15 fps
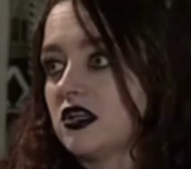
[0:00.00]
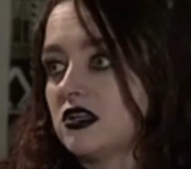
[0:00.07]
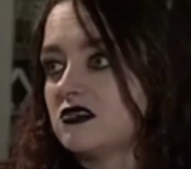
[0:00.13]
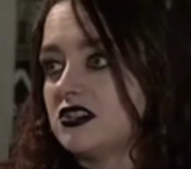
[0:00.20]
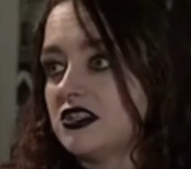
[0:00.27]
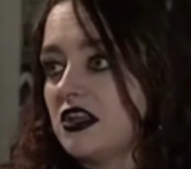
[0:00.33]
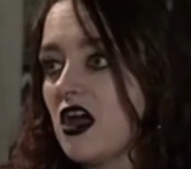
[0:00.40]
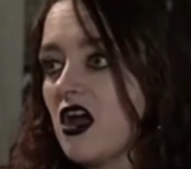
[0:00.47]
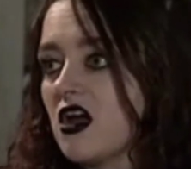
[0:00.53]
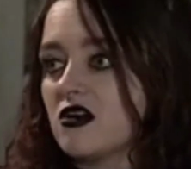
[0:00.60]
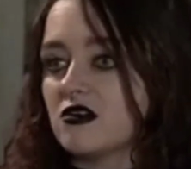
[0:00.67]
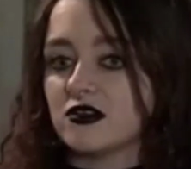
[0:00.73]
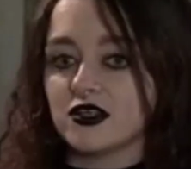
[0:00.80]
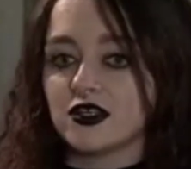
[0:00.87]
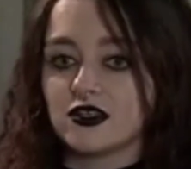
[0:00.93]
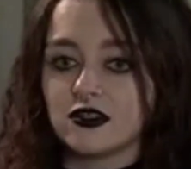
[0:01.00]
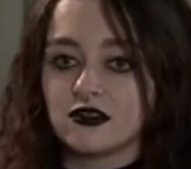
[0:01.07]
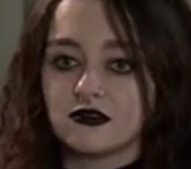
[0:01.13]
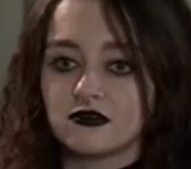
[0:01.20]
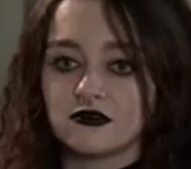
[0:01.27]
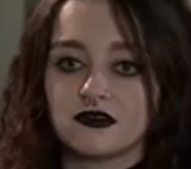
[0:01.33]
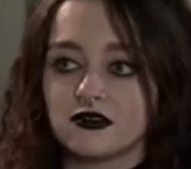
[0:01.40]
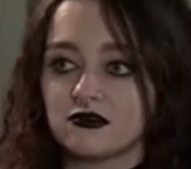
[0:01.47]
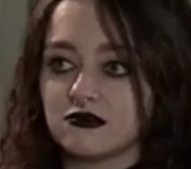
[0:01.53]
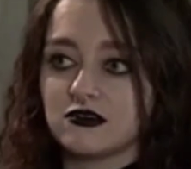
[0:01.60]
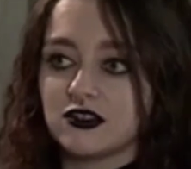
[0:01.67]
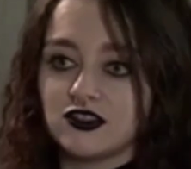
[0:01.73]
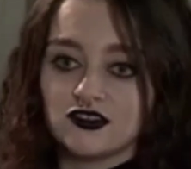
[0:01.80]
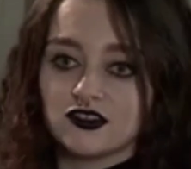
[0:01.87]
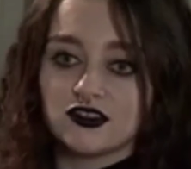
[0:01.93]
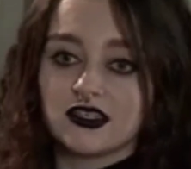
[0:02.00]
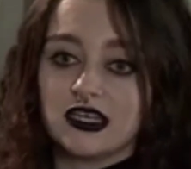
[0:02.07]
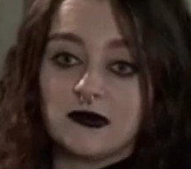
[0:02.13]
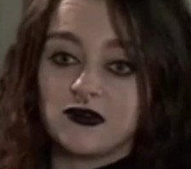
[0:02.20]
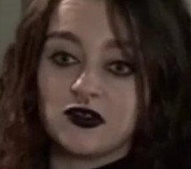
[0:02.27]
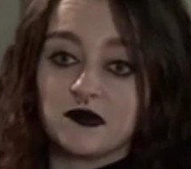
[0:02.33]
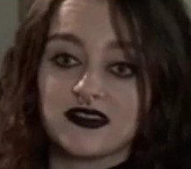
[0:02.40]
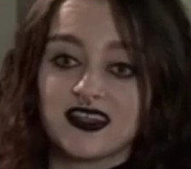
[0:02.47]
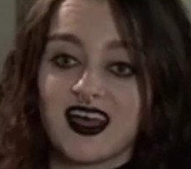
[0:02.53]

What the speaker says: I don't know. He just seemed